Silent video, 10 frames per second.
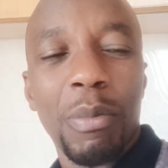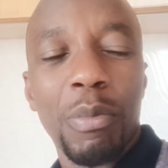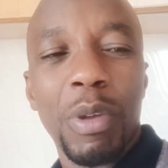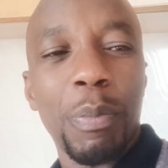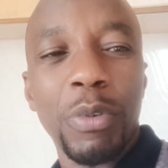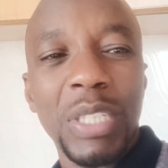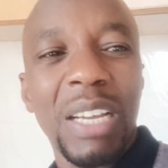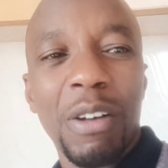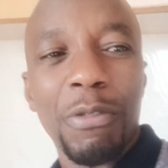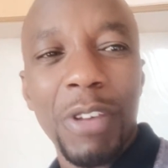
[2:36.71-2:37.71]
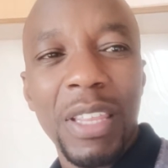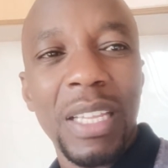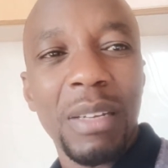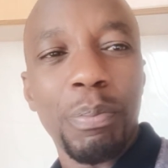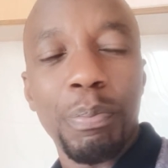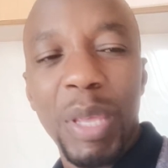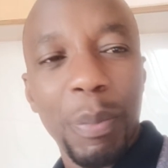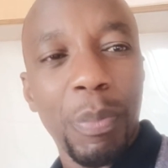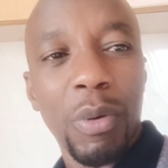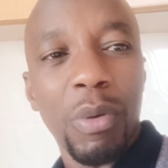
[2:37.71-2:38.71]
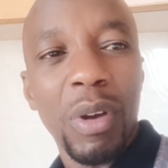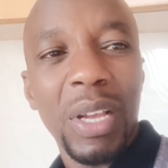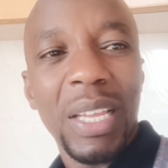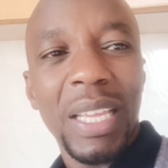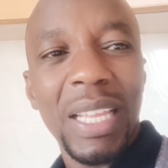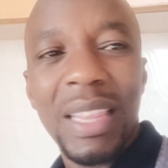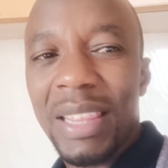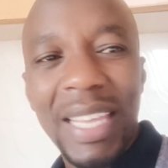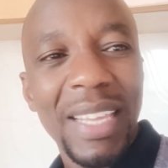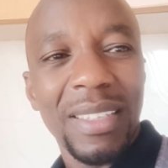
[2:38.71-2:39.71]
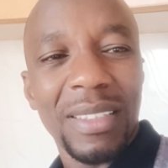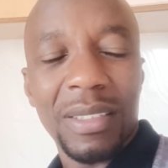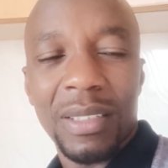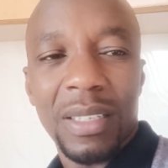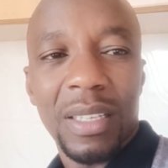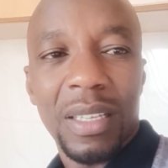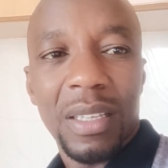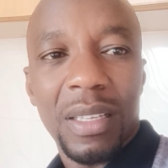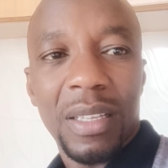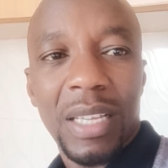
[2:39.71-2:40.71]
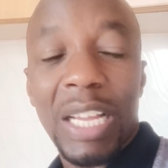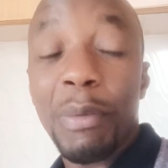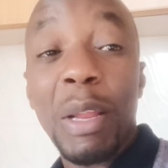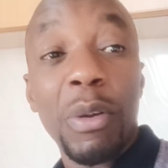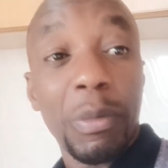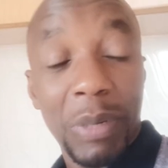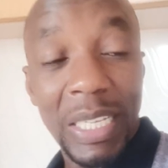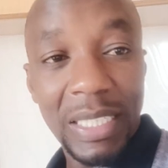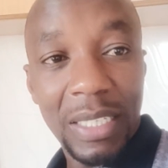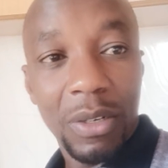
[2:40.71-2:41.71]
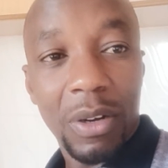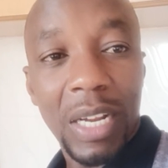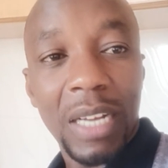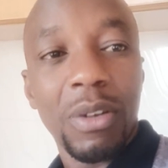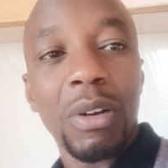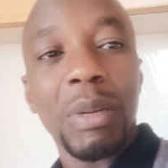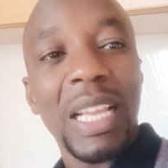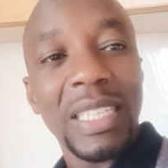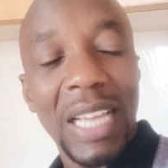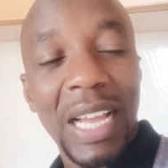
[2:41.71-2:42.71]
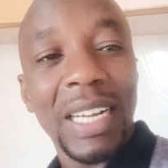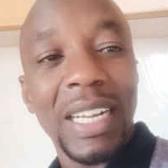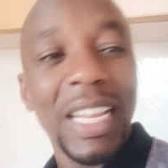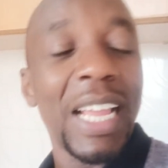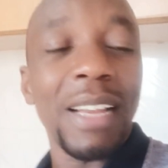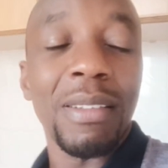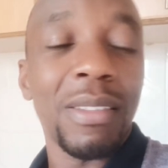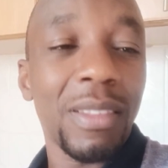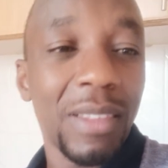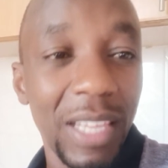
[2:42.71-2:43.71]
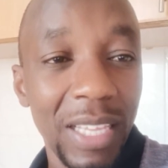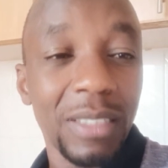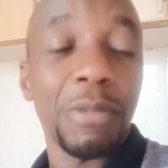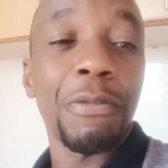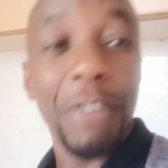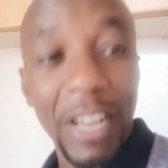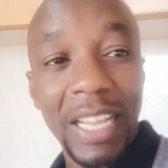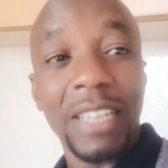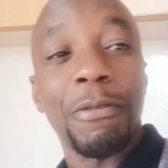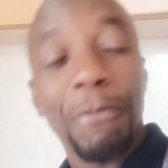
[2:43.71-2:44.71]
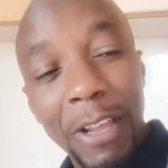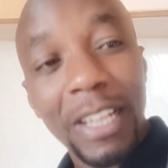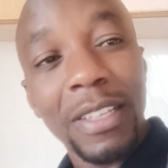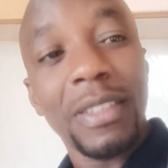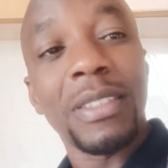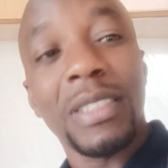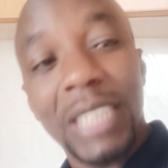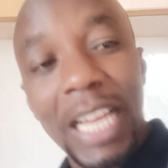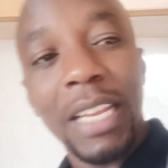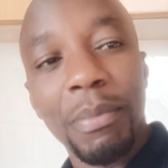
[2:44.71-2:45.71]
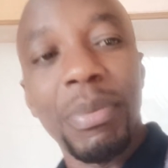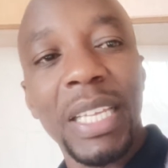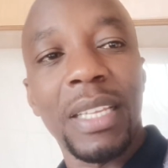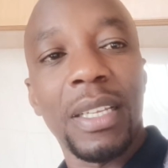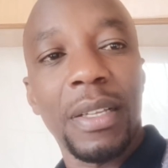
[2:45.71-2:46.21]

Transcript: we're putting our faith in people, in things, and we're not pleasing God, and God gets angry and things fail and fail terribly.